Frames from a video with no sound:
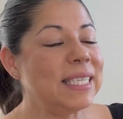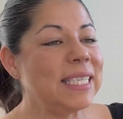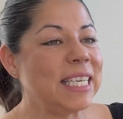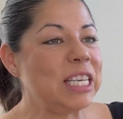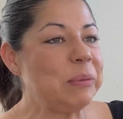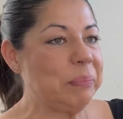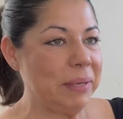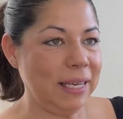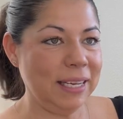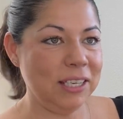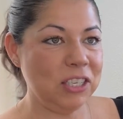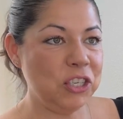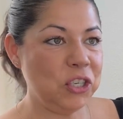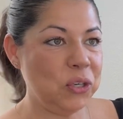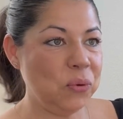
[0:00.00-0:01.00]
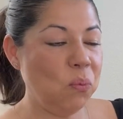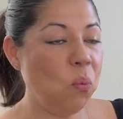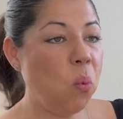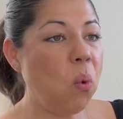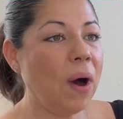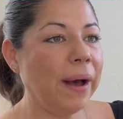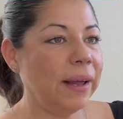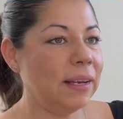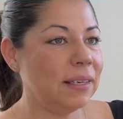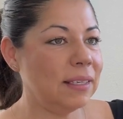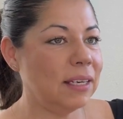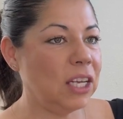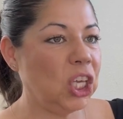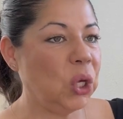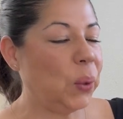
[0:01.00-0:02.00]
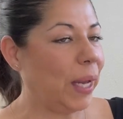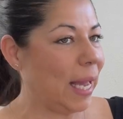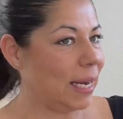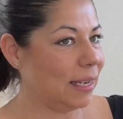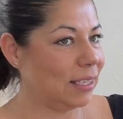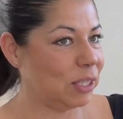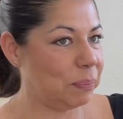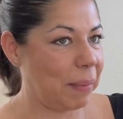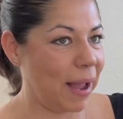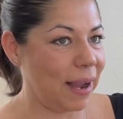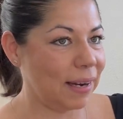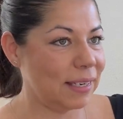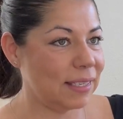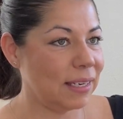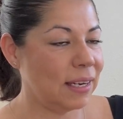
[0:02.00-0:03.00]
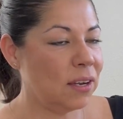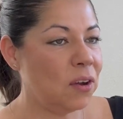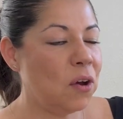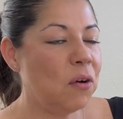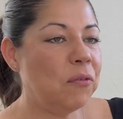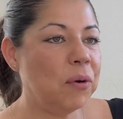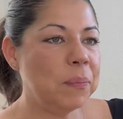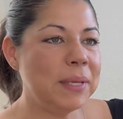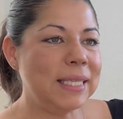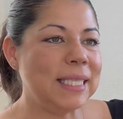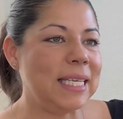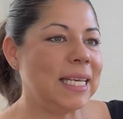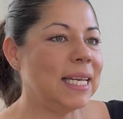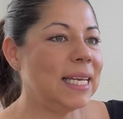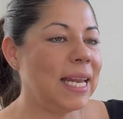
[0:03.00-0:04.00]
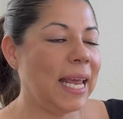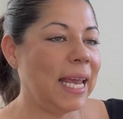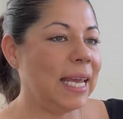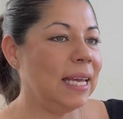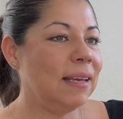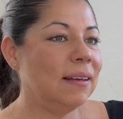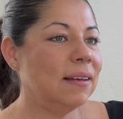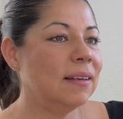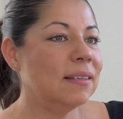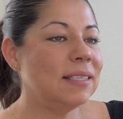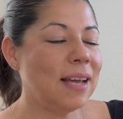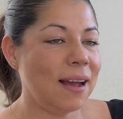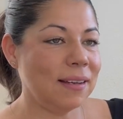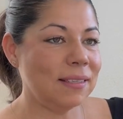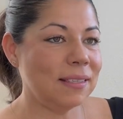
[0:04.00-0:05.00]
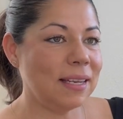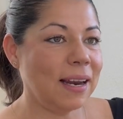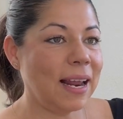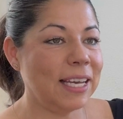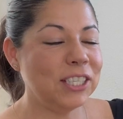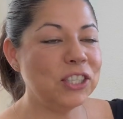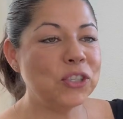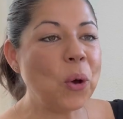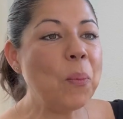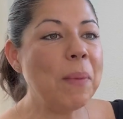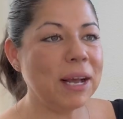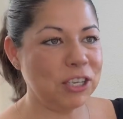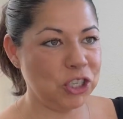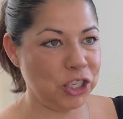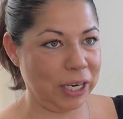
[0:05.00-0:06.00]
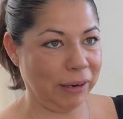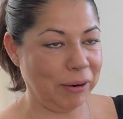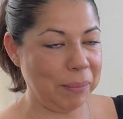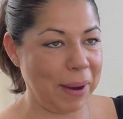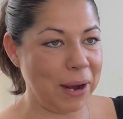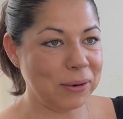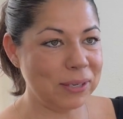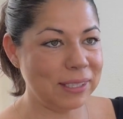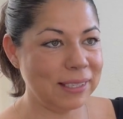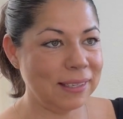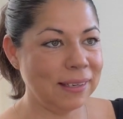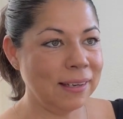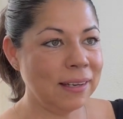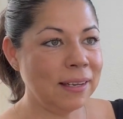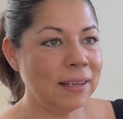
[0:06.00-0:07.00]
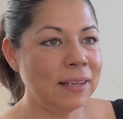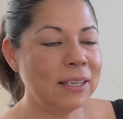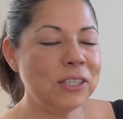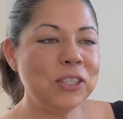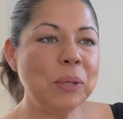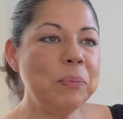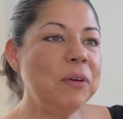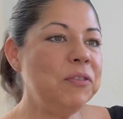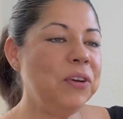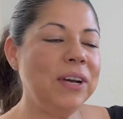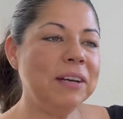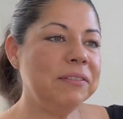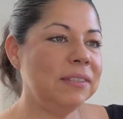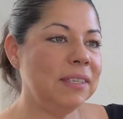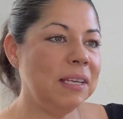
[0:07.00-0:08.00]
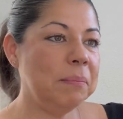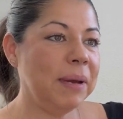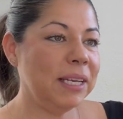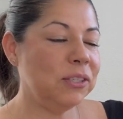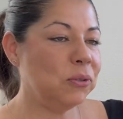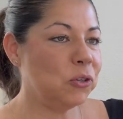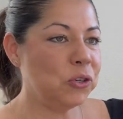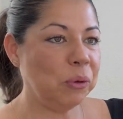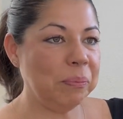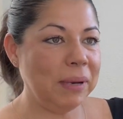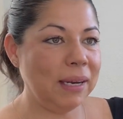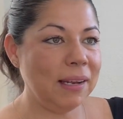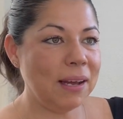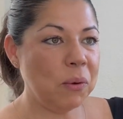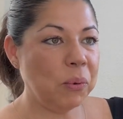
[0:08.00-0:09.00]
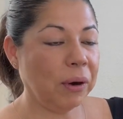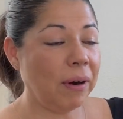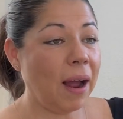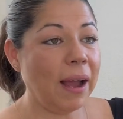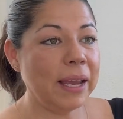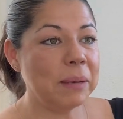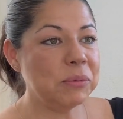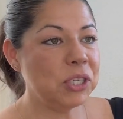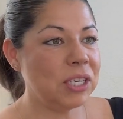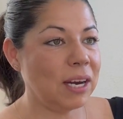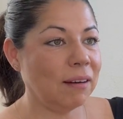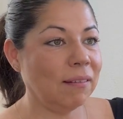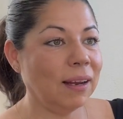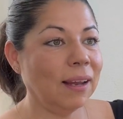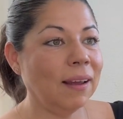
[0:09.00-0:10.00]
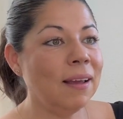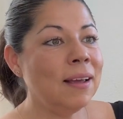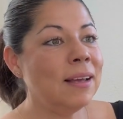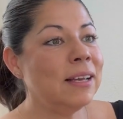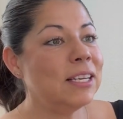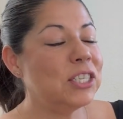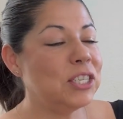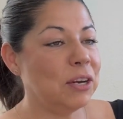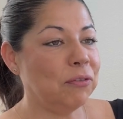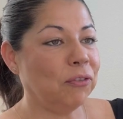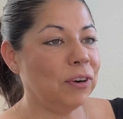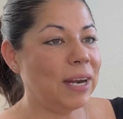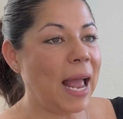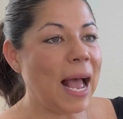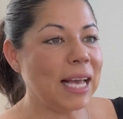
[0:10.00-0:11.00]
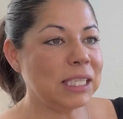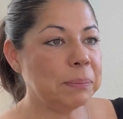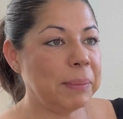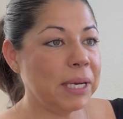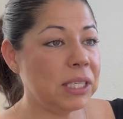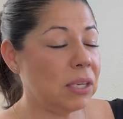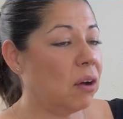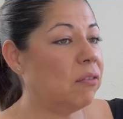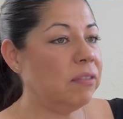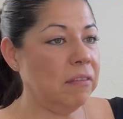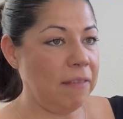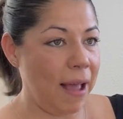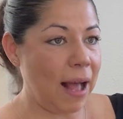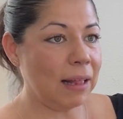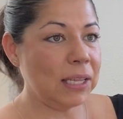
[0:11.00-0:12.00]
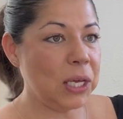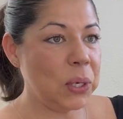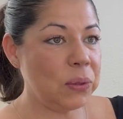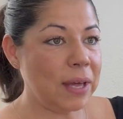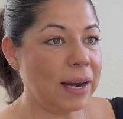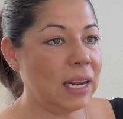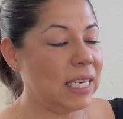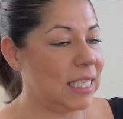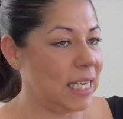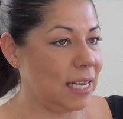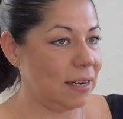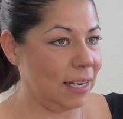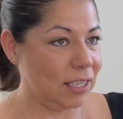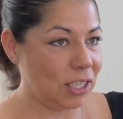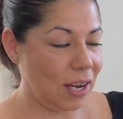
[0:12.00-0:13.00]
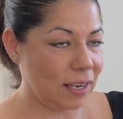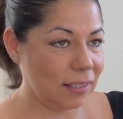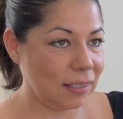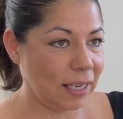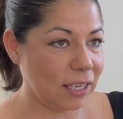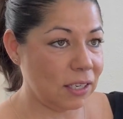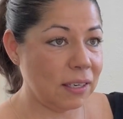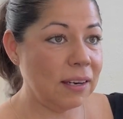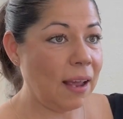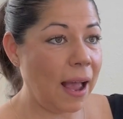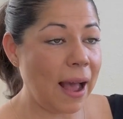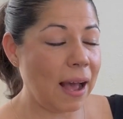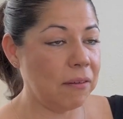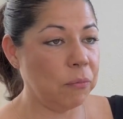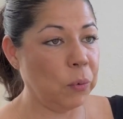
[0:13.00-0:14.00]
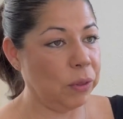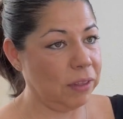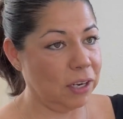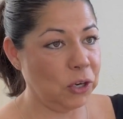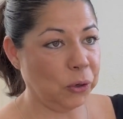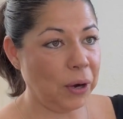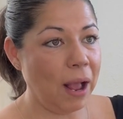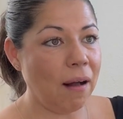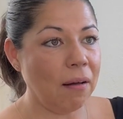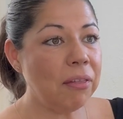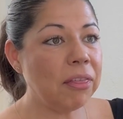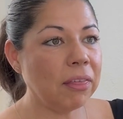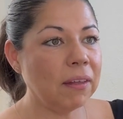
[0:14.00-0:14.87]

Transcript: deep into what you can expect from the DNA test that I so much share about. Some of you have seen my social media where I am sharing different aspects of the value that a DNA test can have within your health.